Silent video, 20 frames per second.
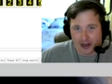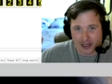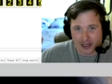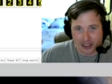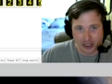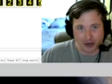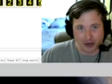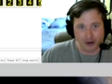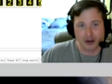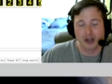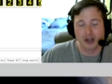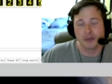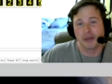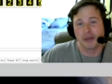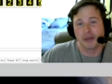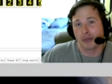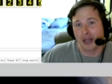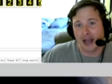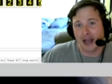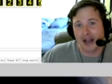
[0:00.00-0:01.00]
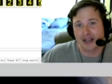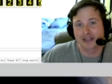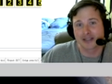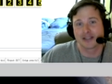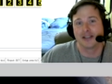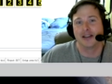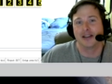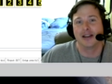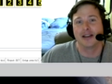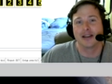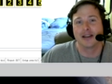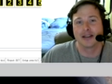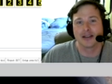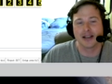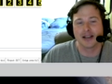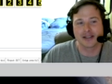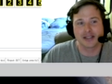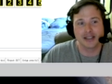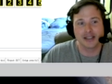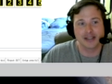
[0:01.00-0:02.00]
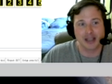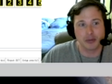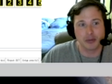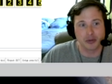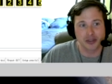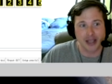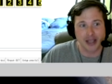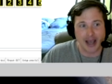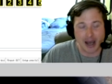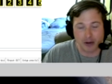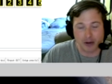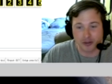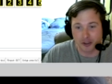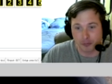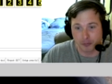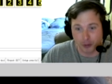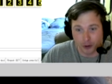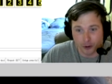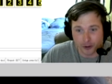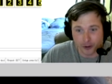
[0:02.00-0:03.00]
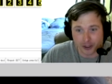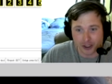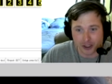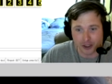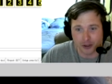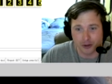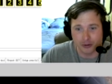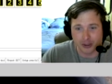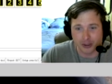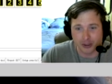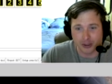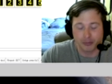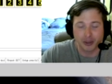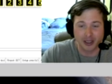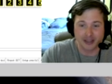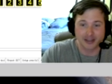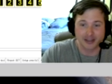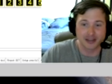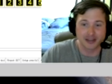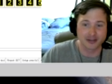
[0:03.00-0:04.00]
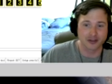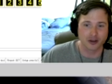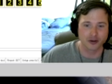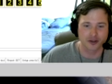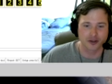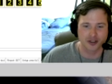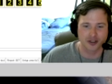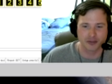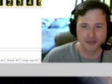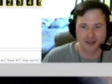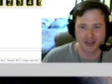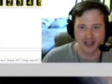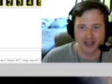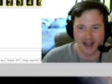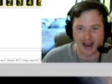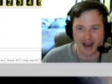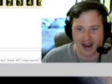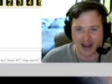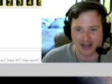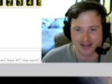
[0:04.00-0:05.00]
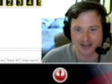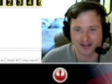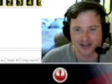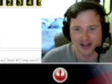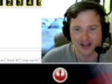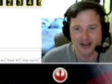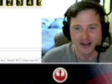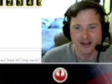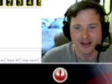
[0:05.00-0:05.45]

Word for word: You're going to be blasting it unless he's able to out deploy you and place his large ships last.